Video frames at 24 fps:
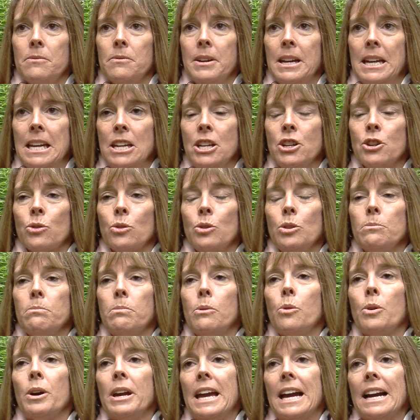8-year-old
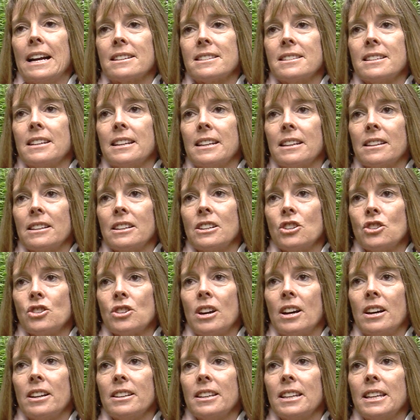boy accidentally
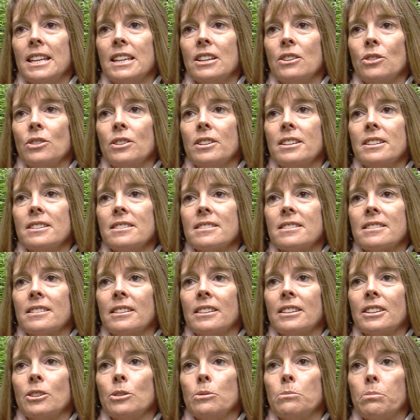shot and killed his
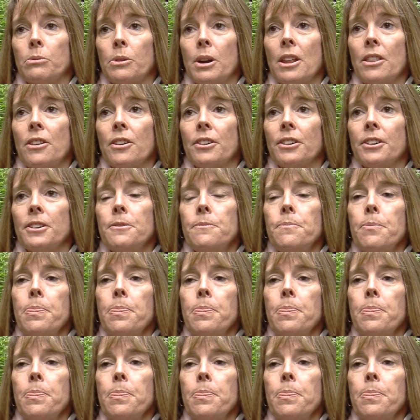little brother,